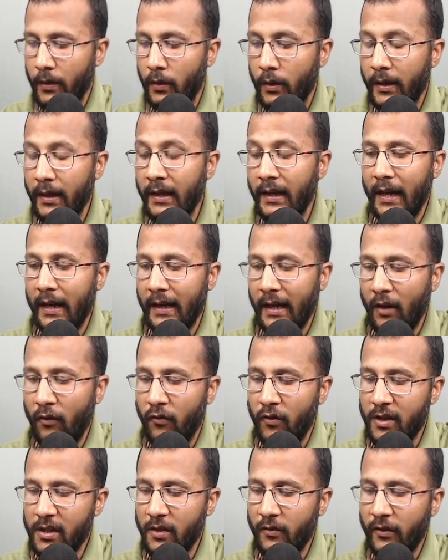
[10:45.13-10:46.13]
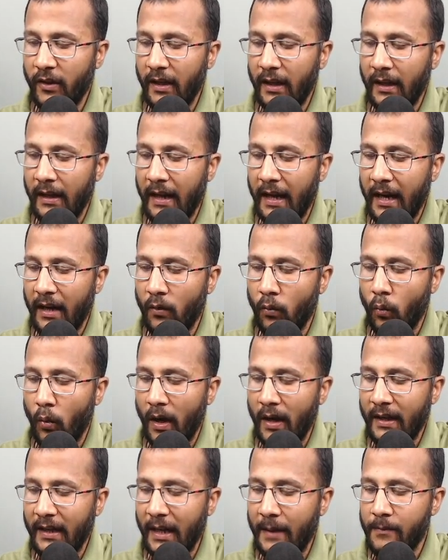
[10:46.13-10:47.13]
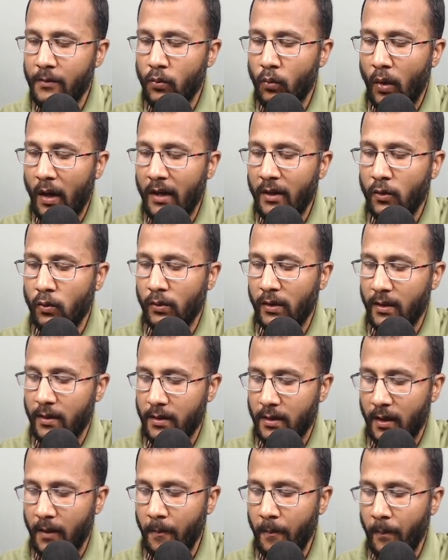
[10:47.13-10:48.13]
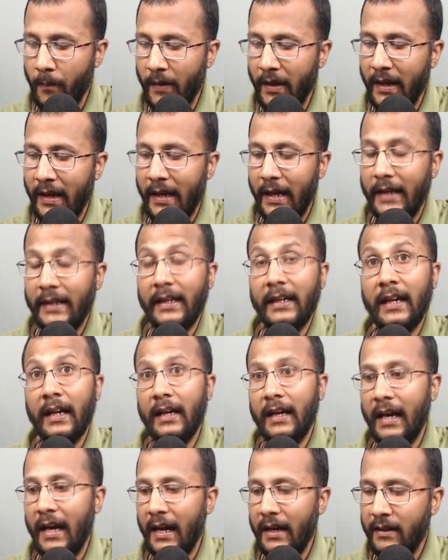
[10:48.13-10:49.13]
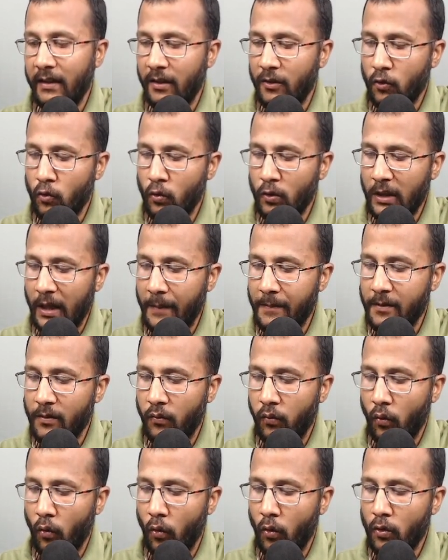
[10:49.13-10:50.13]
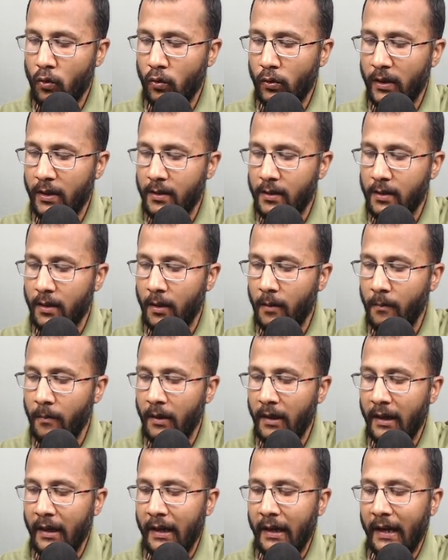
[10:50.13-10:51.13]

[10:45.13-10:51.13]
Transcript: Okay, now first of all I'll add 1 times 1 to this sum, and then I'll add 2 times 4 to this sum,